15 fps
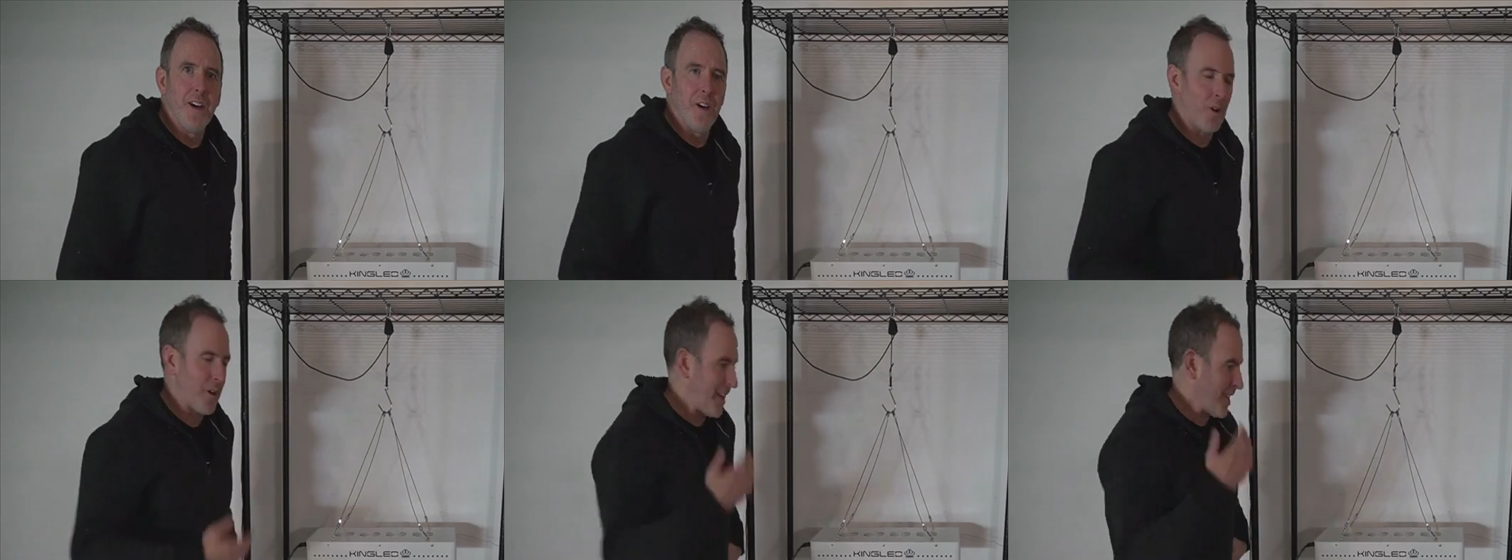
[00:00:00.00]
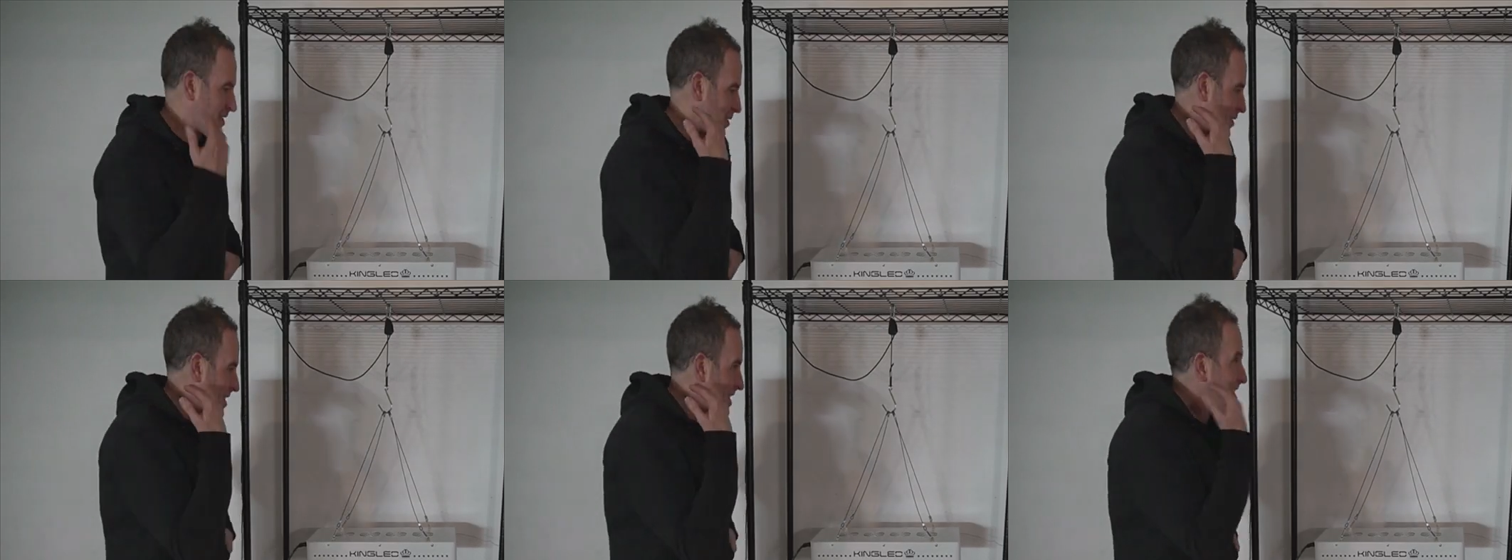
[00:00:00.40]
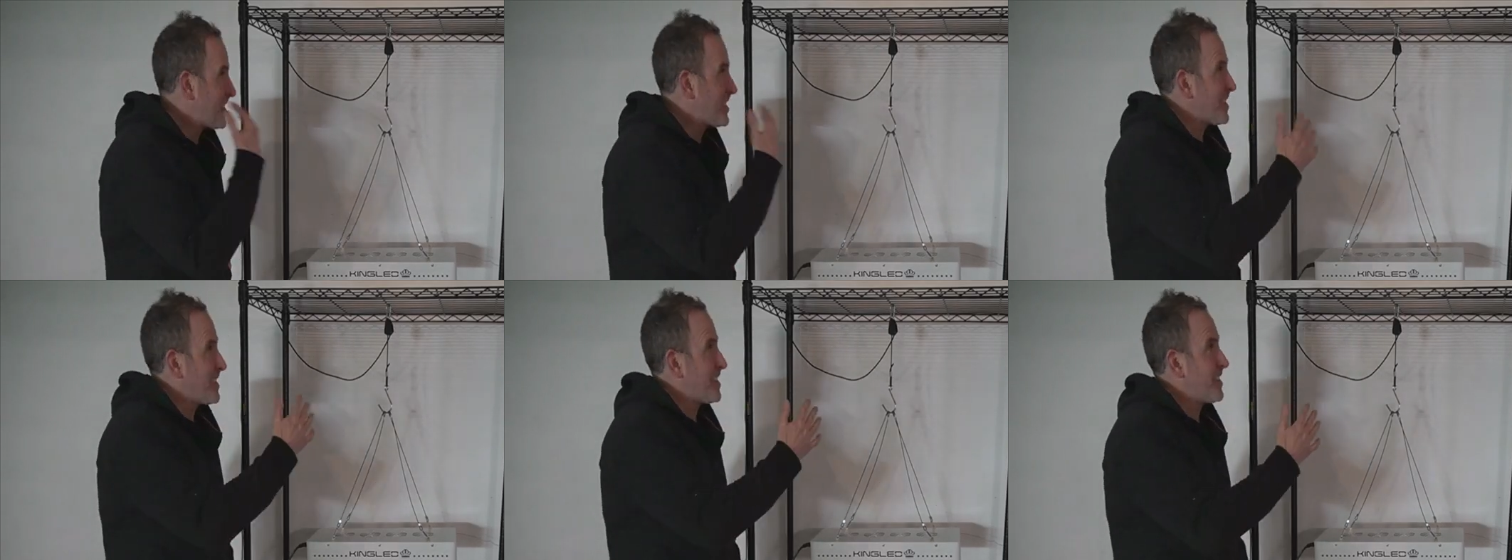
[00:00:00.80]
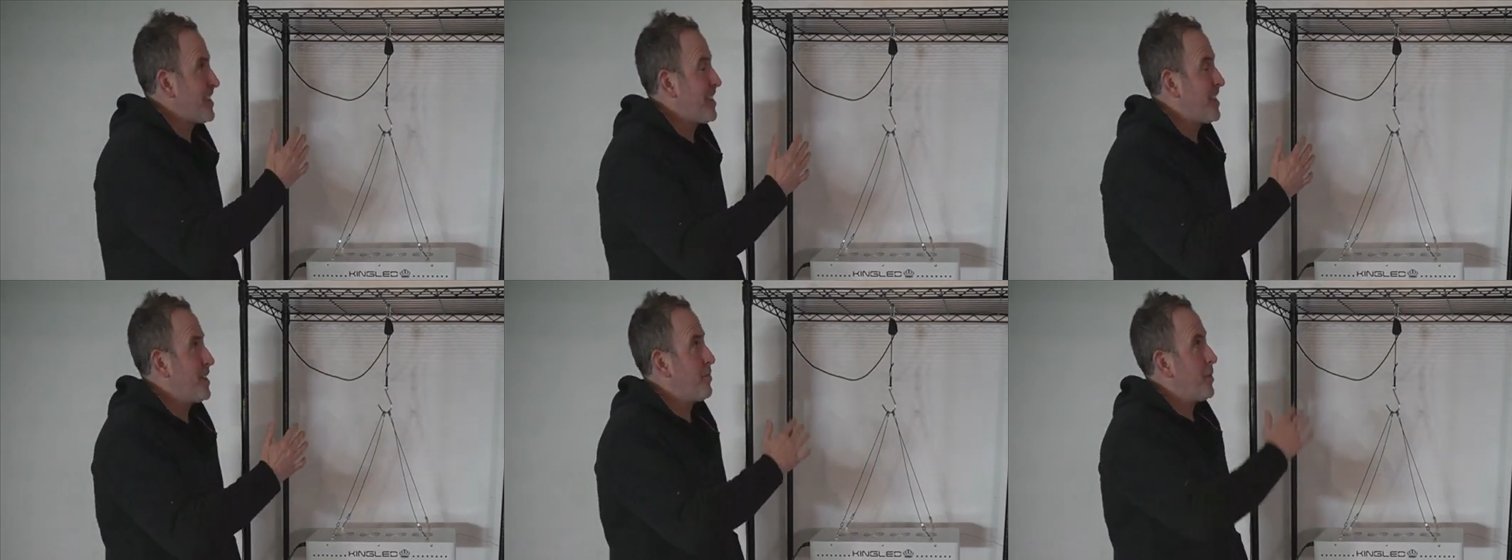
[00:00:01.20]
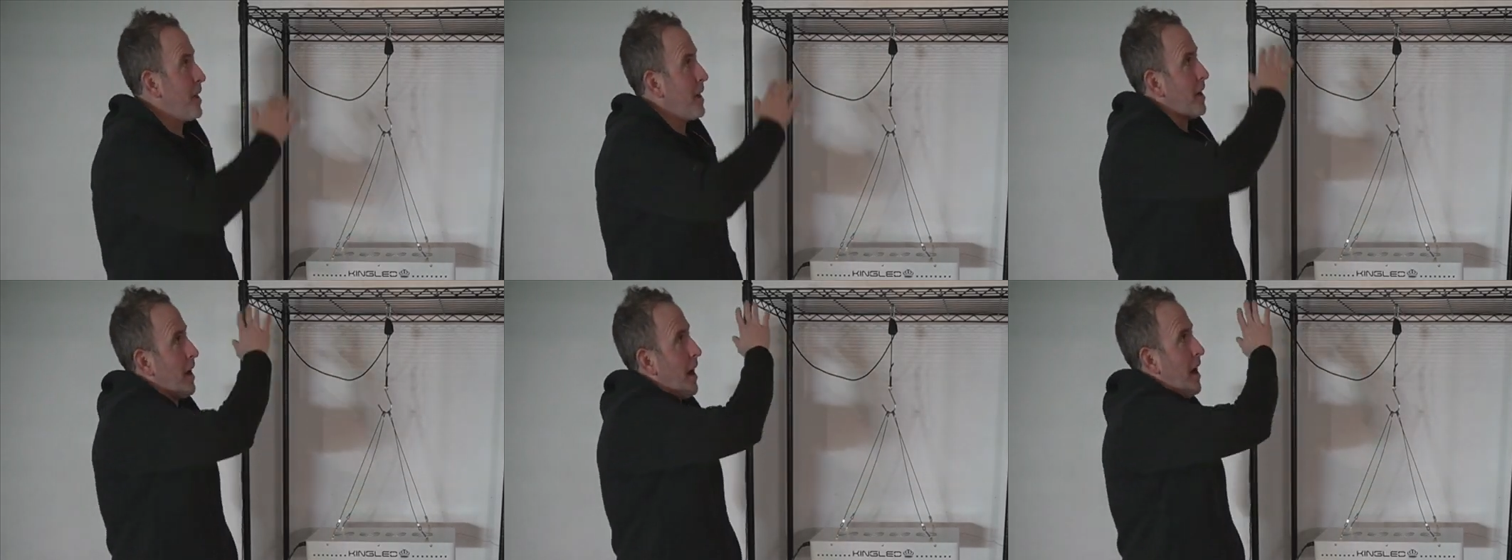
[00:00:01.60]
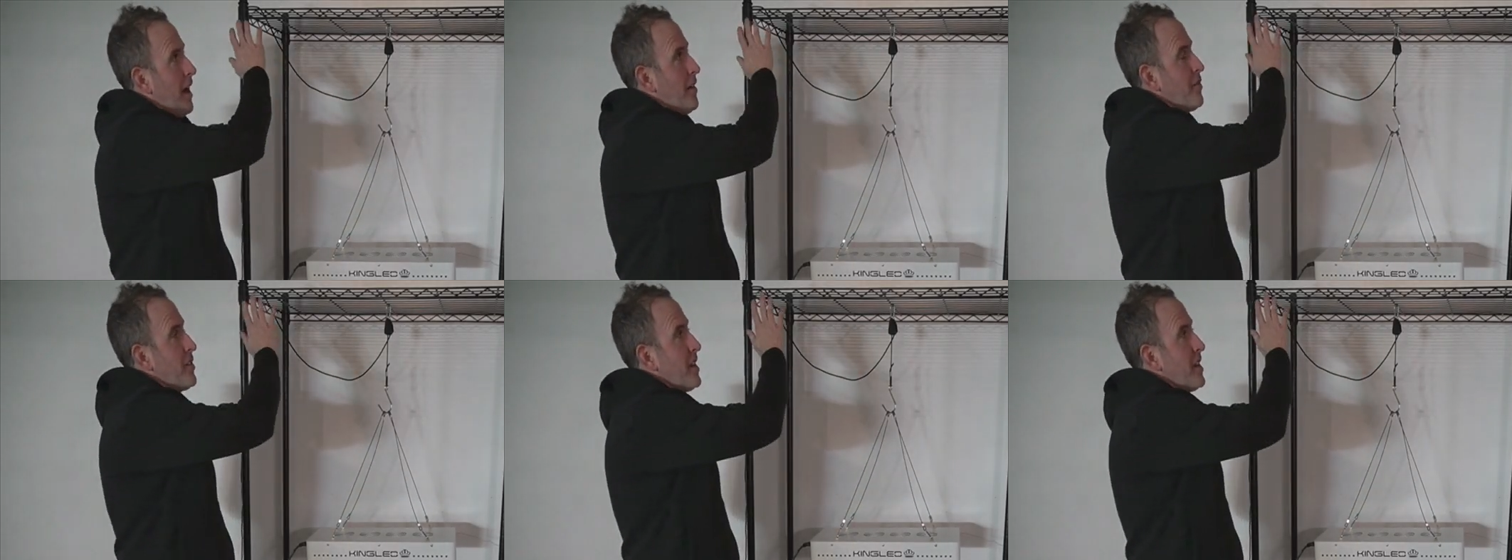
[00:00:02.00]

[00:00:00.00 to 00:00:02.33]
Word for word: Okay, so this is the setup. Have